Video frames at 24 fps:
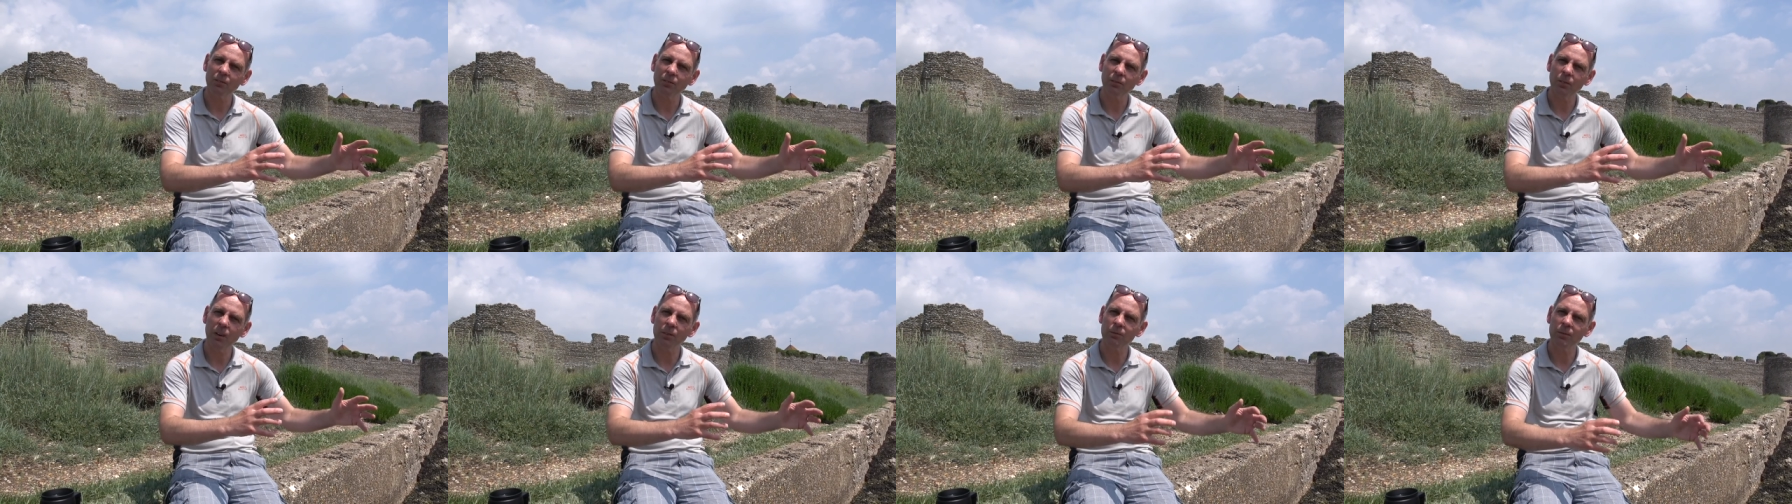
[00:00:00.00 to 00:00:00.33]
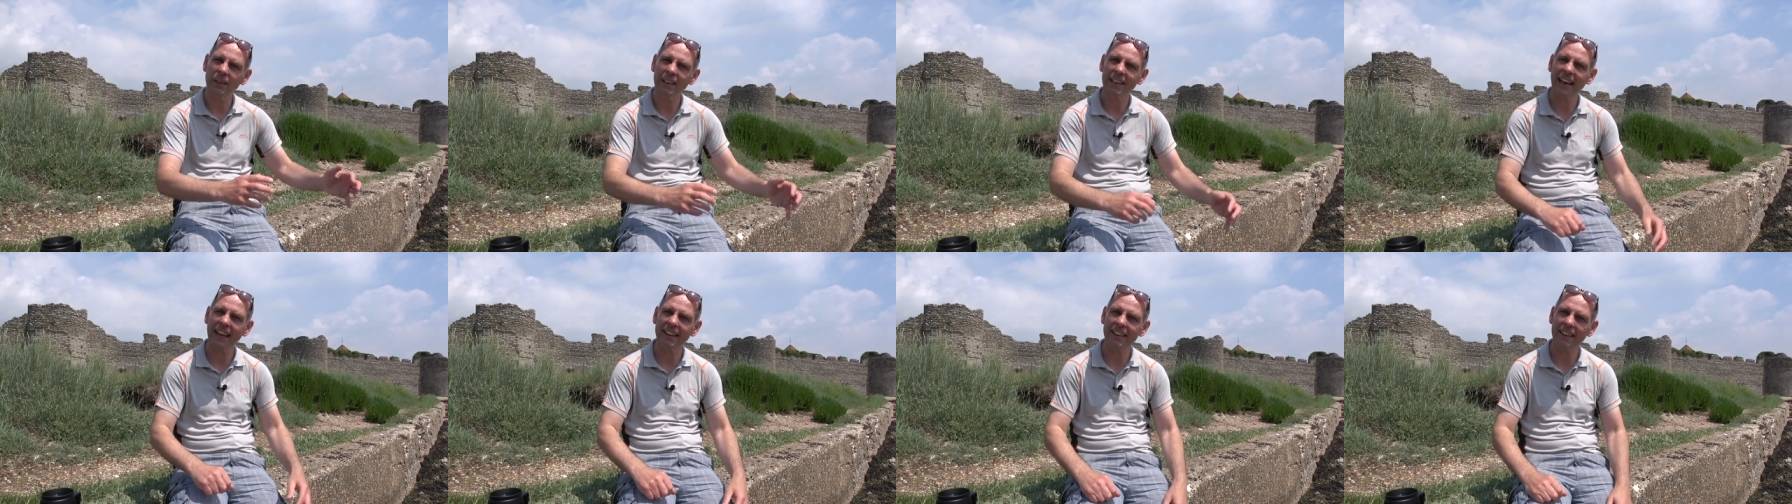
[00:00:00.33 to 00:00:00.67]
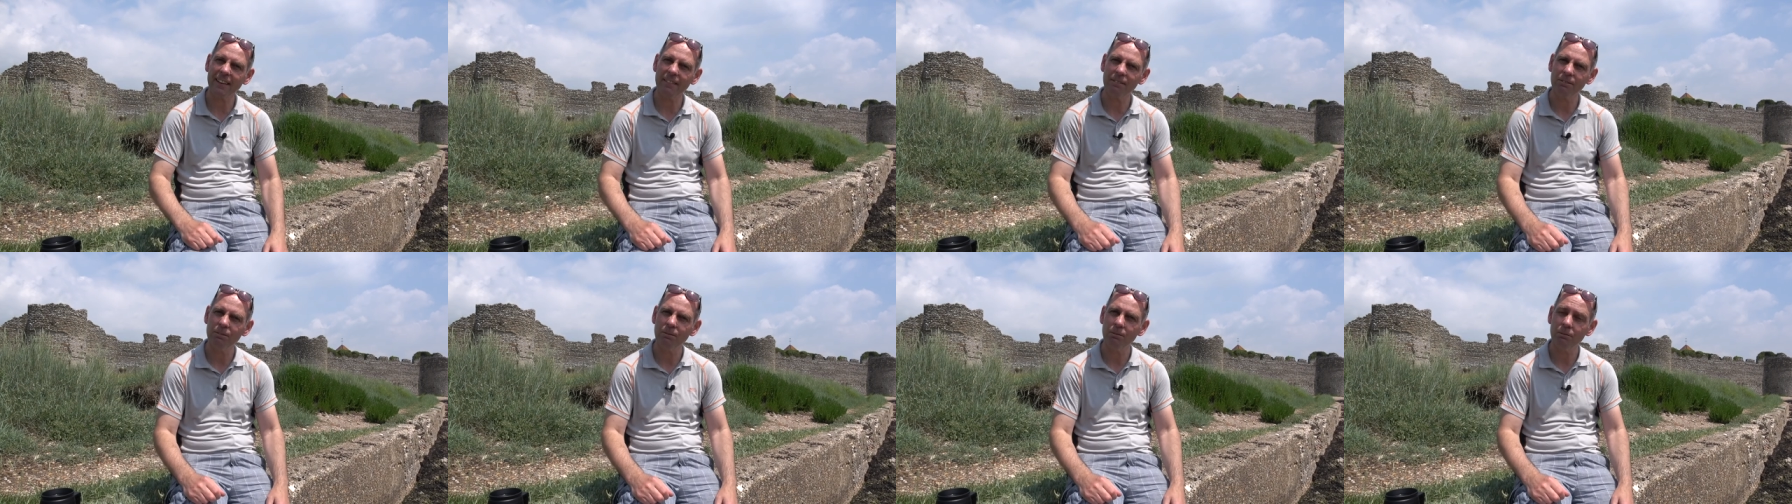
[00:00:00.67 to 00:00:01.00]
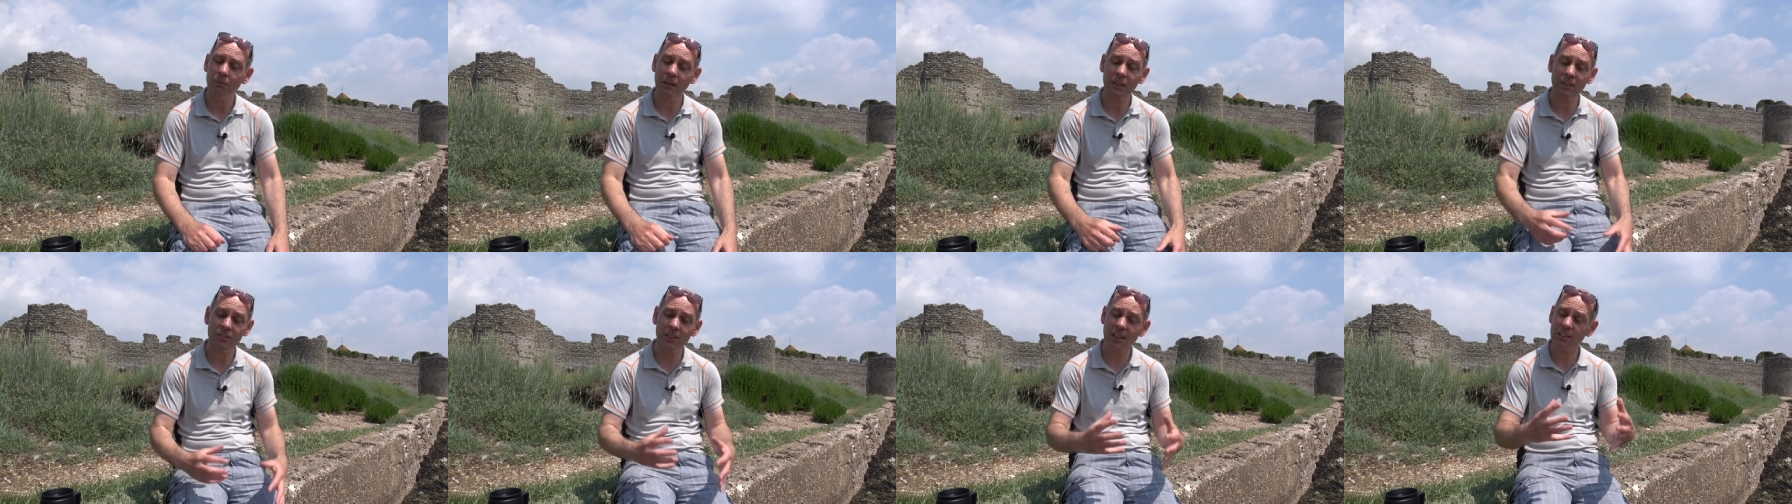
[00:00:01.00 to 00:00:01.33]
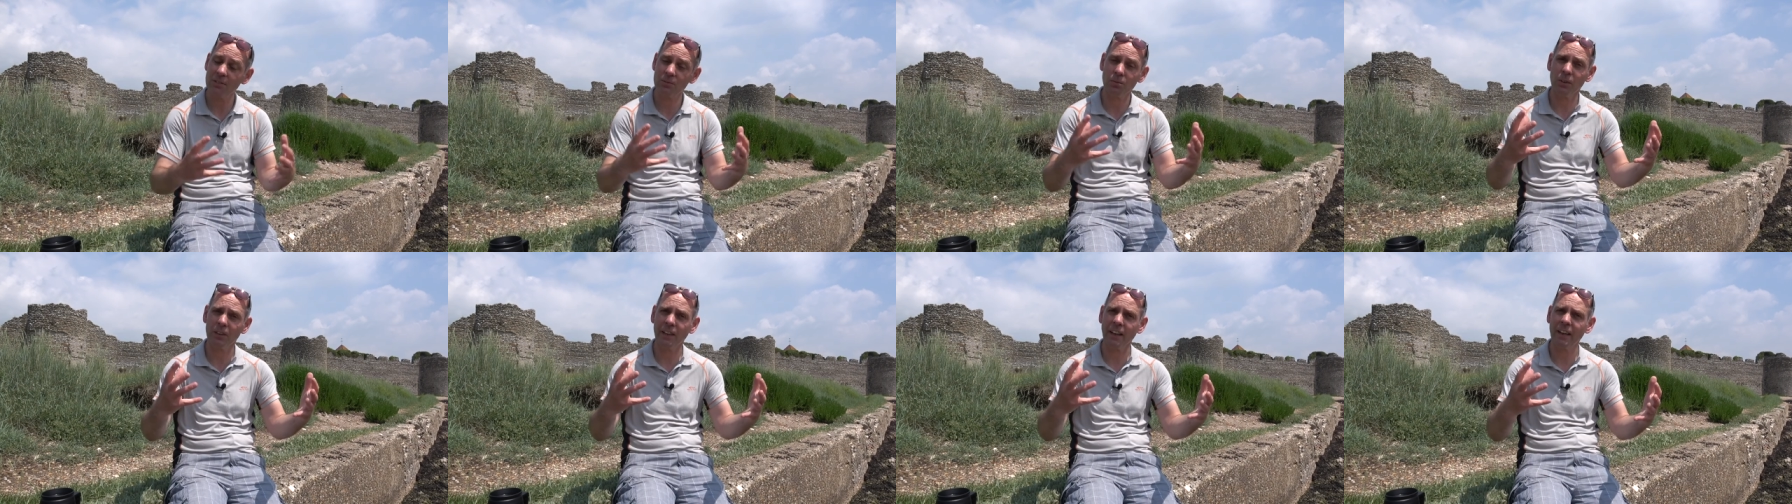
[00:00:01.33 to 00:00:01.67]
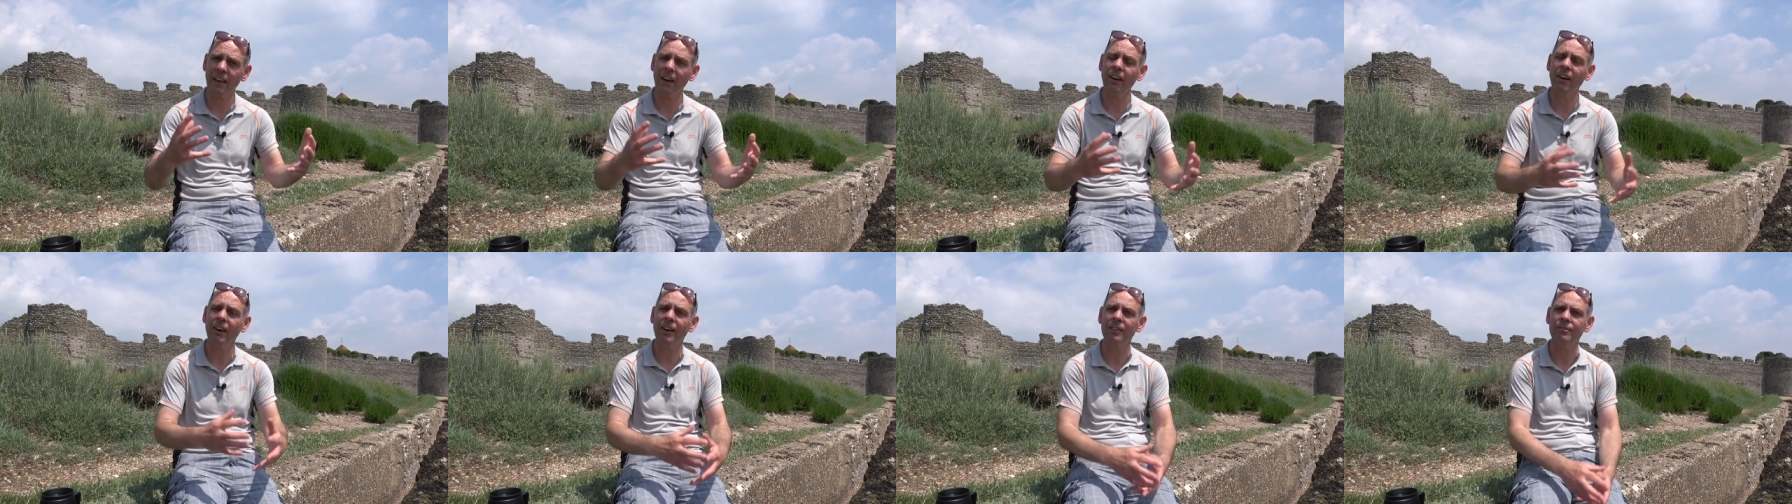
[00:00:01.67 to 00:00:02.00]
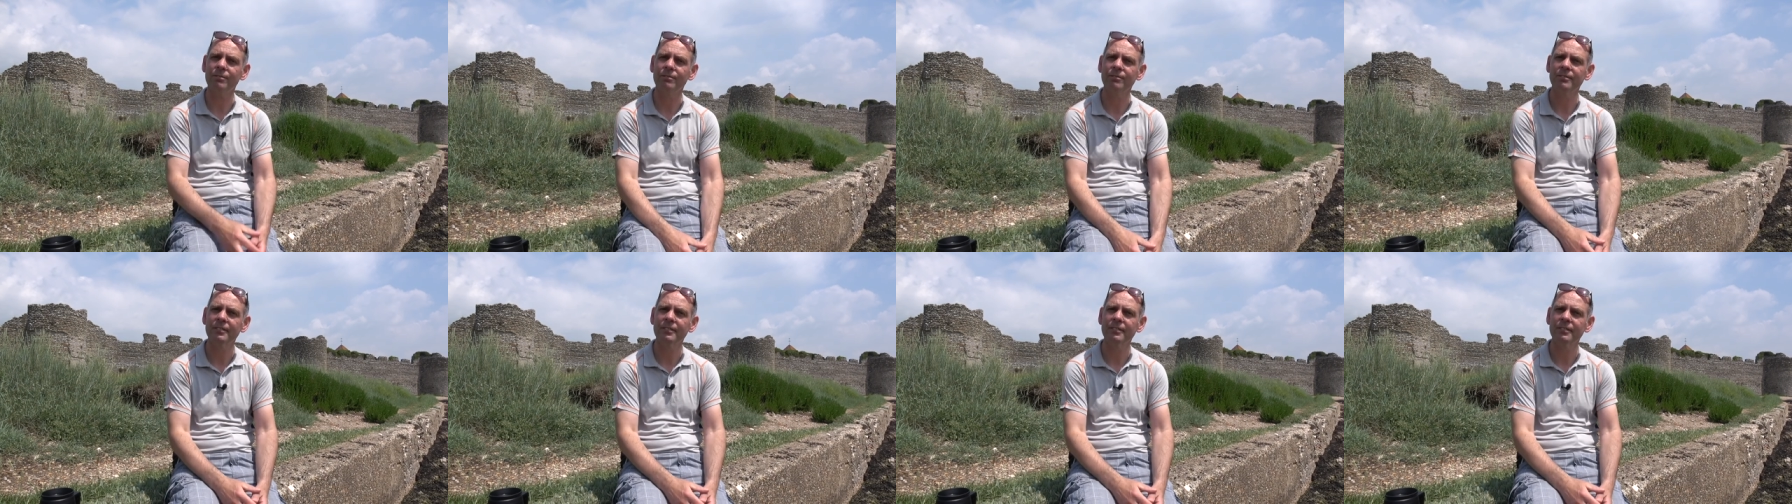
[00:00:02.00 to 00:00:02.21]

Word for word: when we gather, because that's what they are.